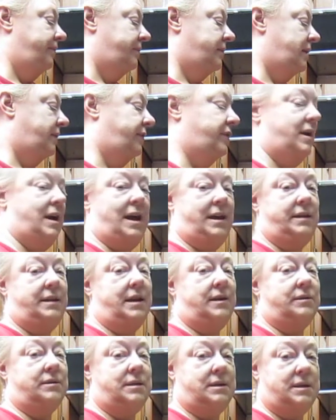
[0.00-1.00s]
if you head
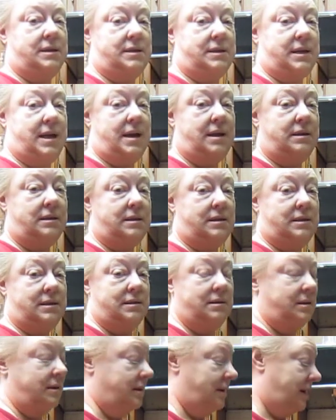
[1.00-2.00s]
down to the
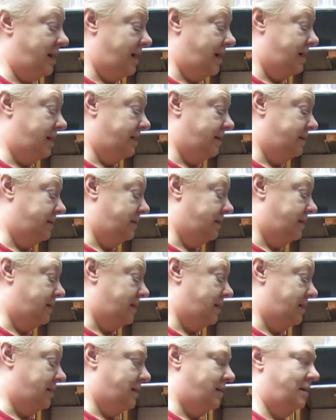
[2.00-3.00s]
States and
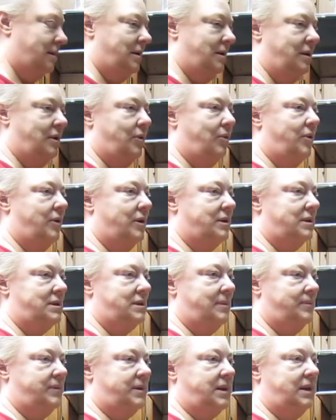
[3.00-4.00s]
want
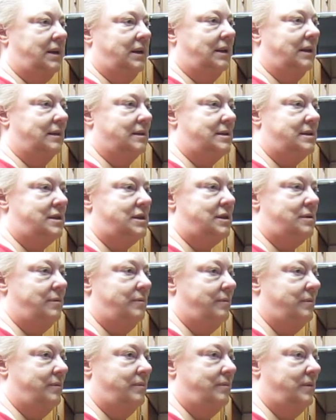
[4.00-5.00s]
something a
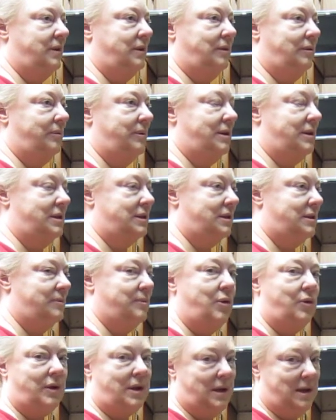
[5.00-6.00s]
little bit of
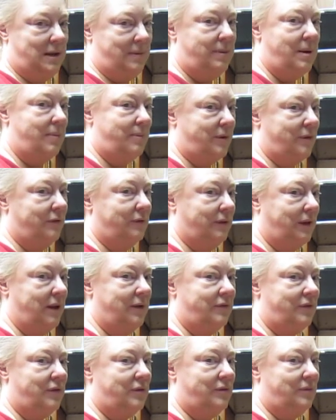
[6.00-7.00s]
smoky pepper
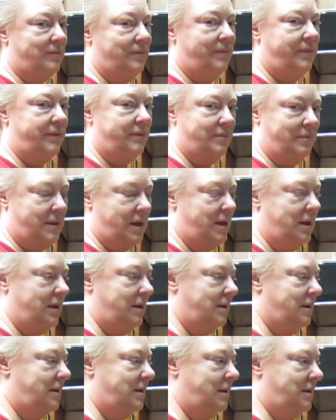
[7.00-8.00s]
flavor that
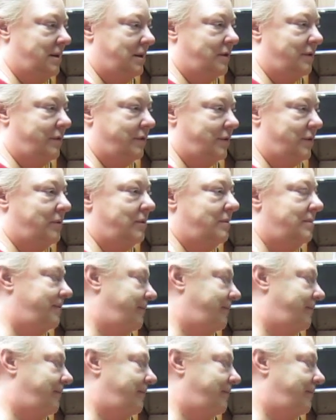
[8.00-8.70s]
in your food,